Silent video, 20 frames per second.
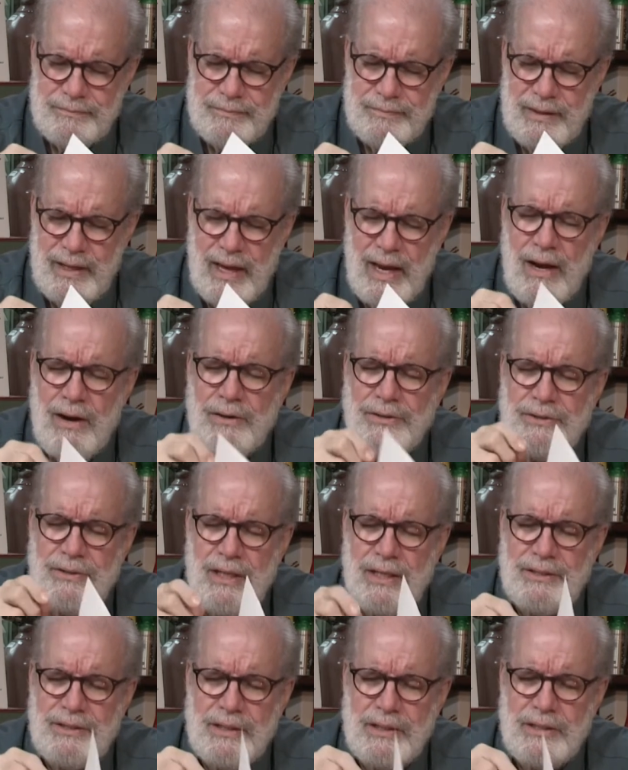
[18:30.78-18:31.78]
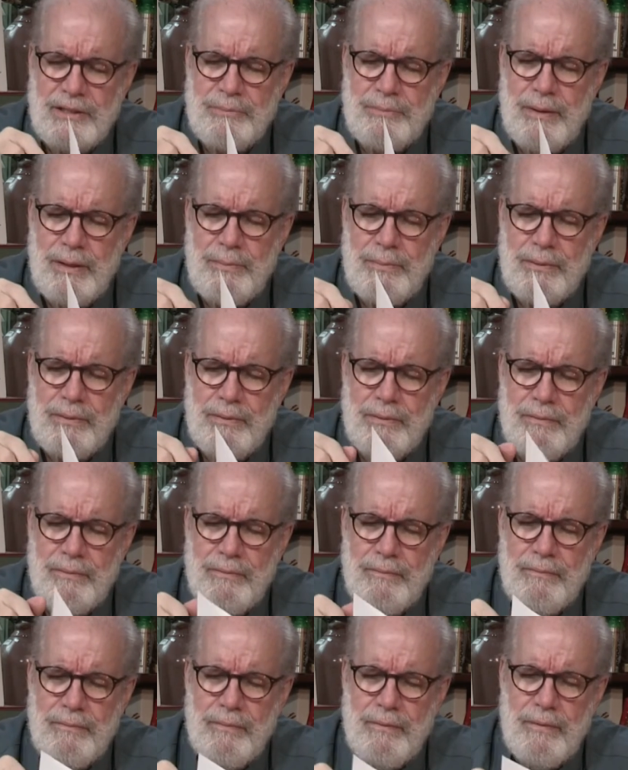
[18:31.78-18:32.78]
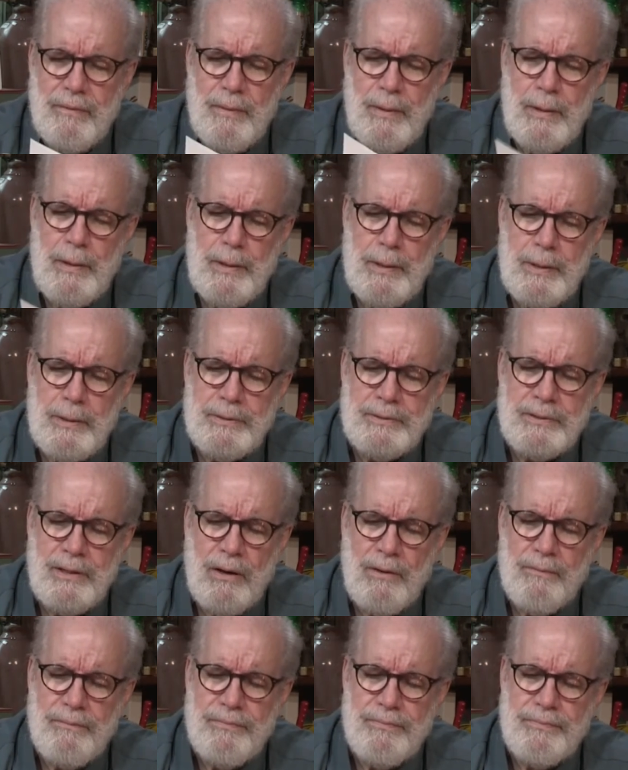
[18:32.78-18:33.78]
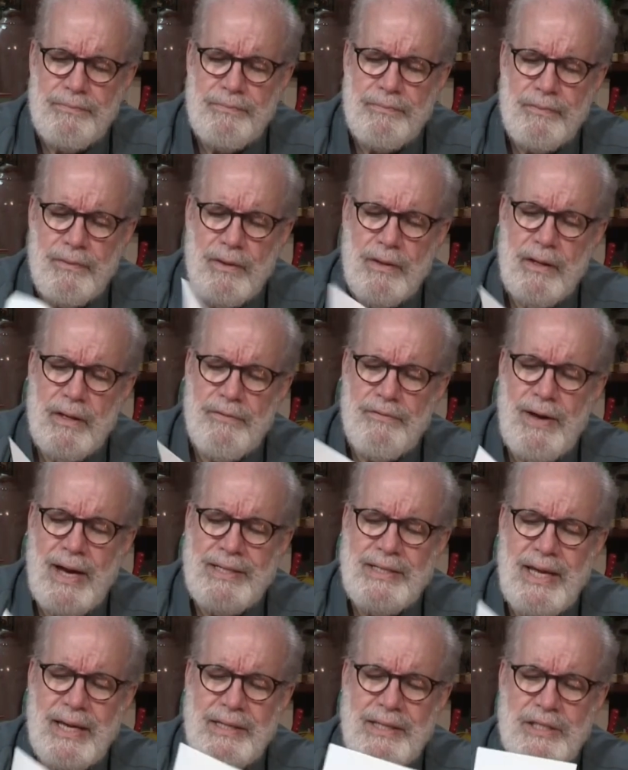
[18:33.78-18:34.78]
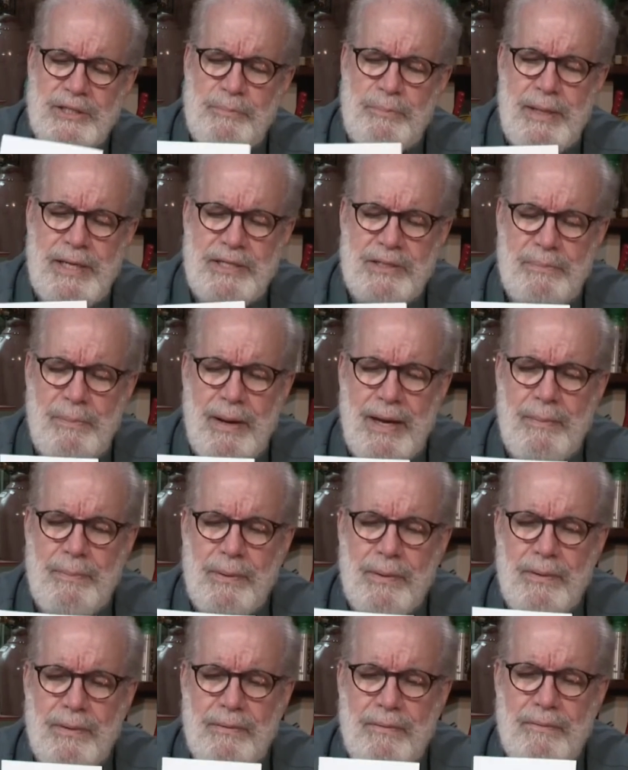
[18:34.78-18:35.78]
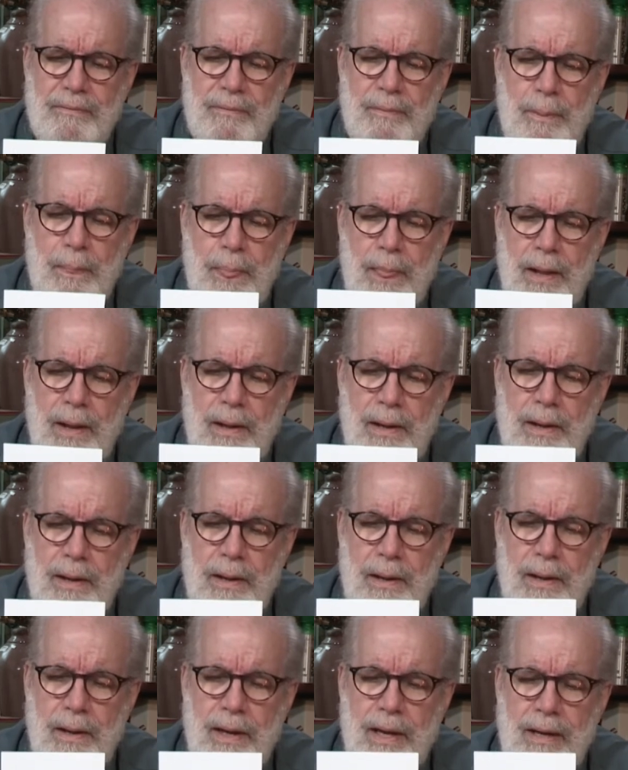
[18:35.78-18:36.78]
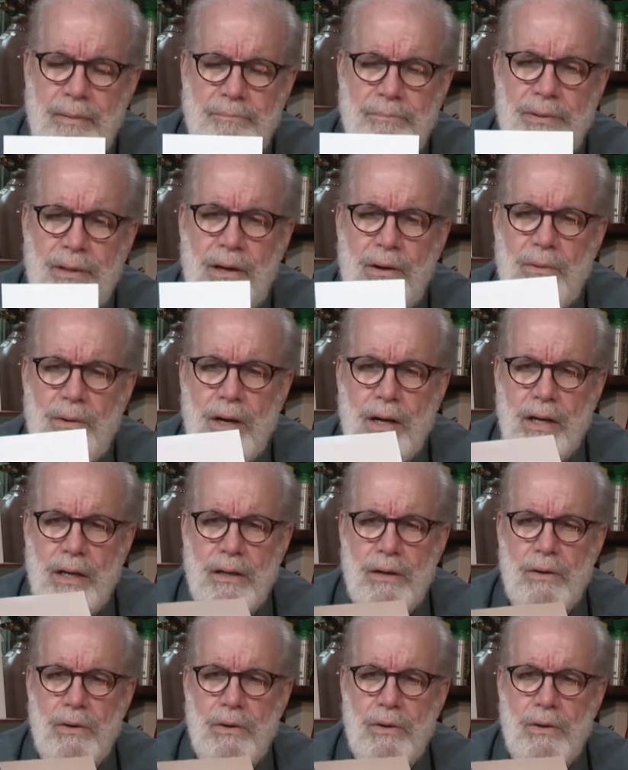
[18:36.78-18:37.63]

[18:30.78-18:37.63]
Air's touching this paper. So, if I take this piece of paper and blow on it,